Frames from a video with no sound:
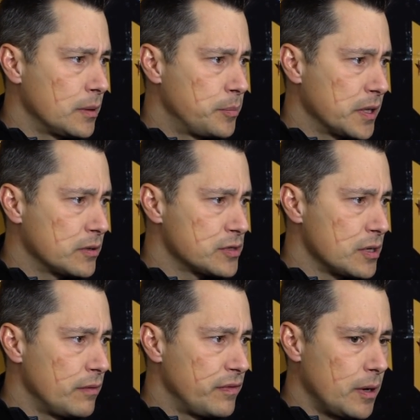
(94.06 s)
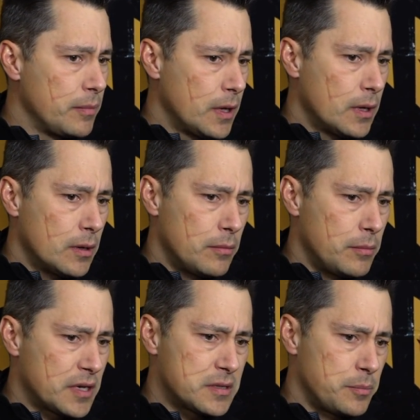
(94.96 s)
pick yourself up, it
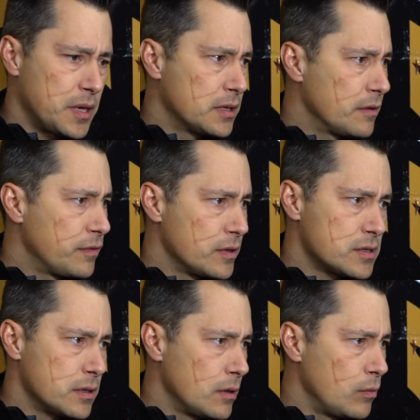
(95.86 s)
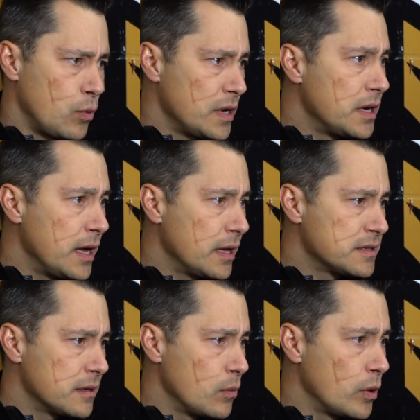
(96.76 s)
makes a big difference. You know, one day
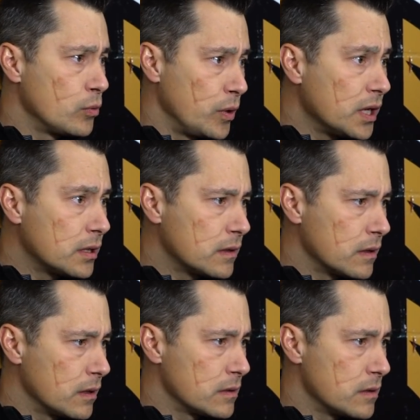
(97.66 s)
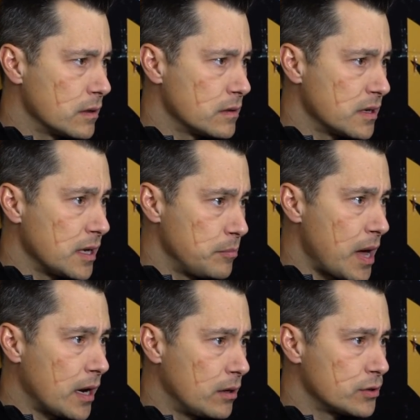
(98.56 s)
instead of 1 week to get
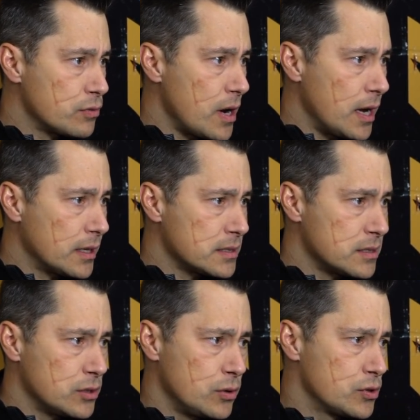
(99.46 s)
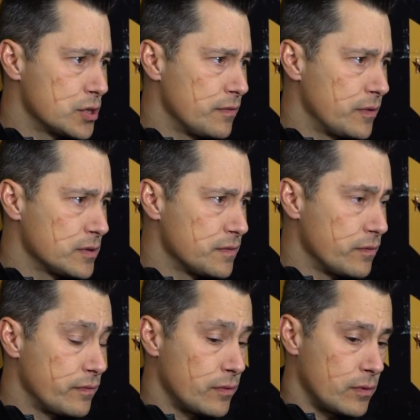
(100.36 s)
back on track is a huge difference
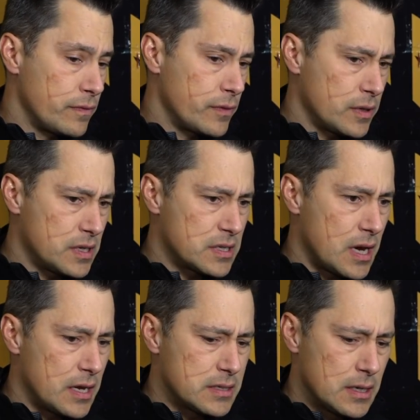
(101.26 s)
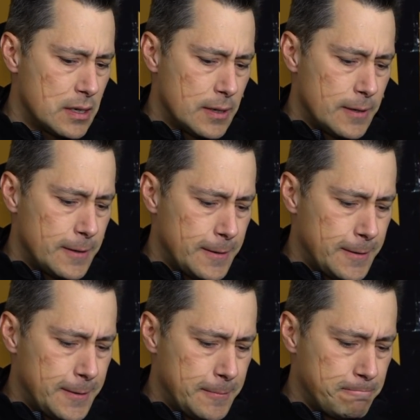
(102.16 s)
for these guys.
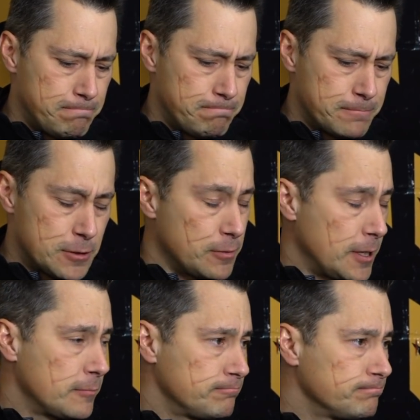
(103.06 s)
So, yeah.